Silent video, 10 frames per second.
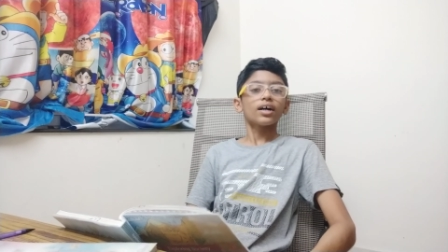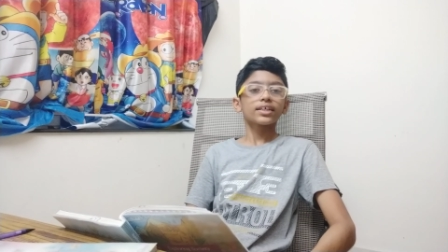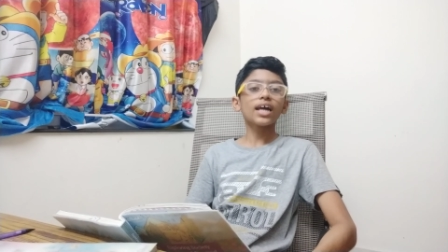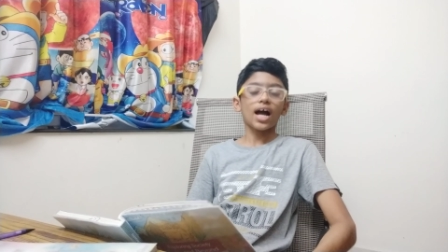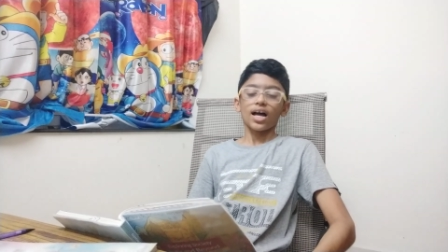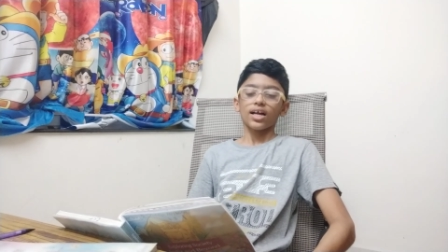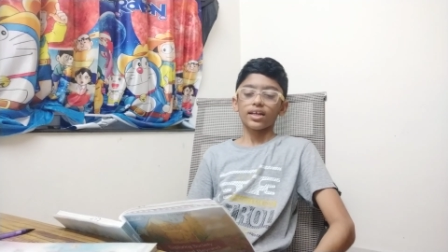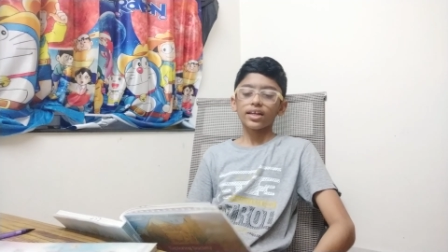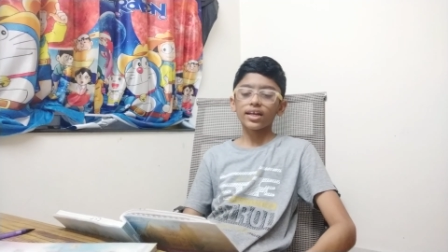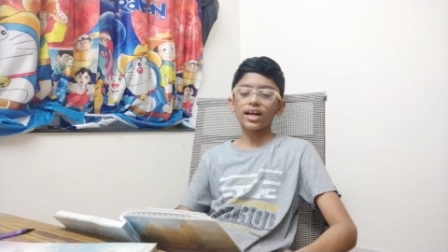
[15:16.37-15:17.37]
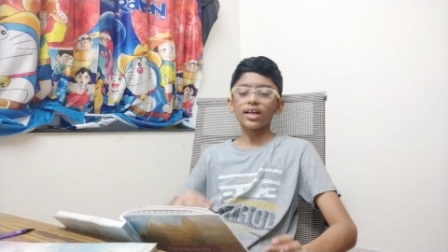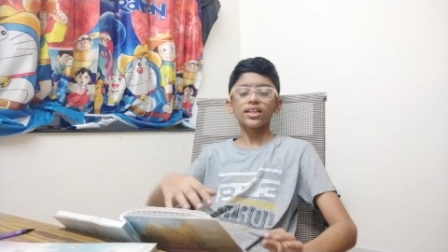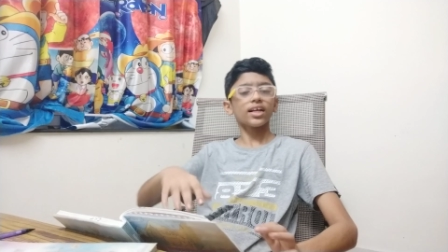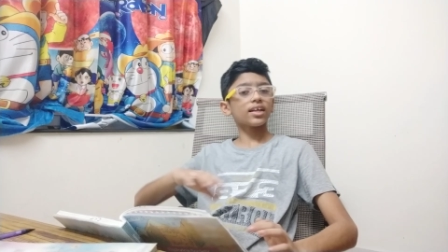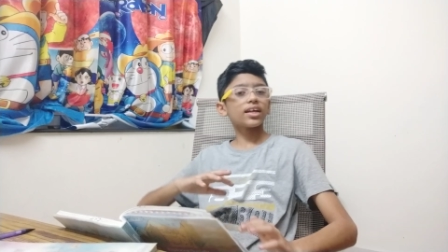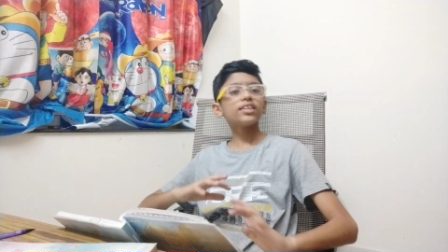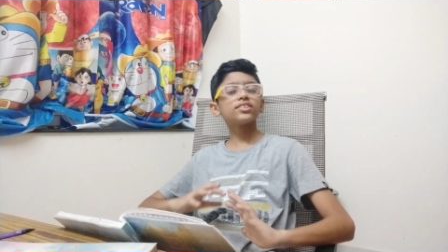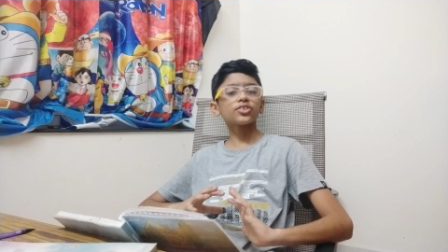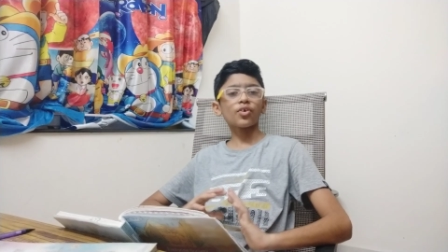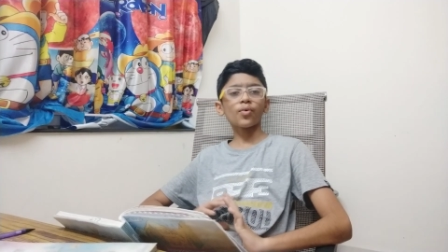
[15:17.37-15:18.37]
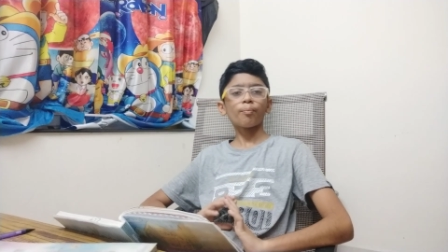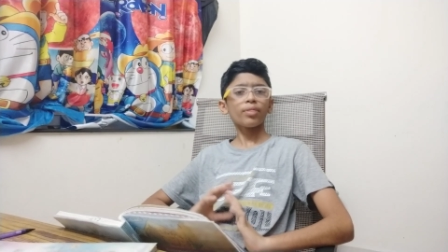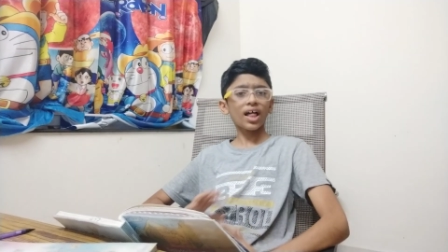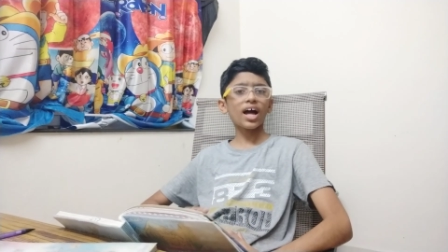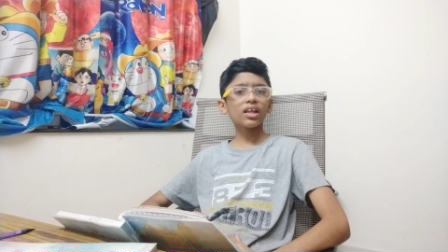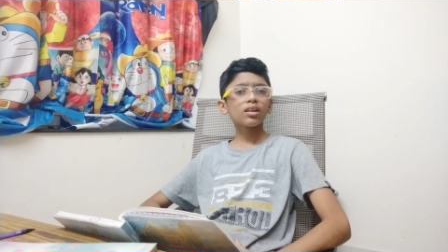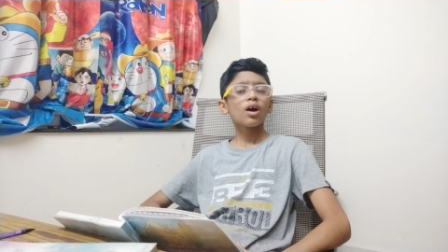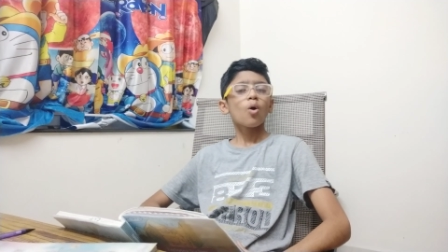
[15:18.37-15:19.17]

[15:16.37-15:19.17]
Yeah, I think it's a plant